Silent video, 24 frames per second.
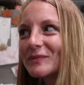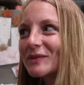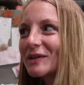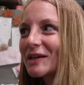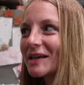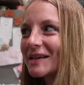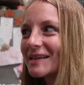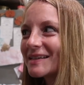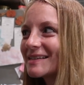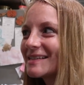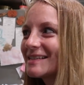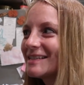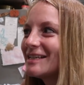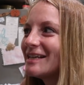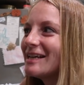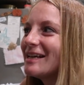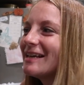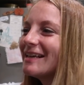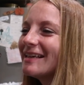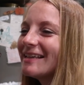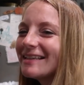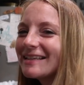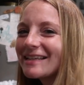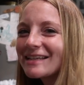Because
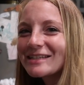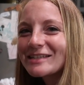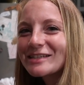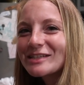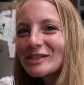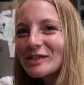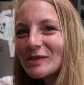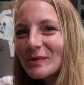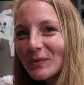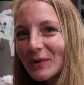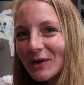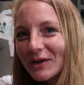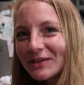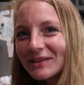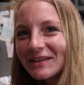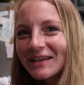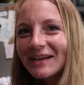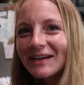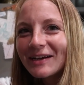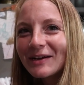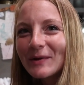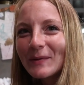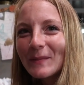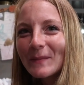doesn't she work
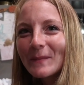there?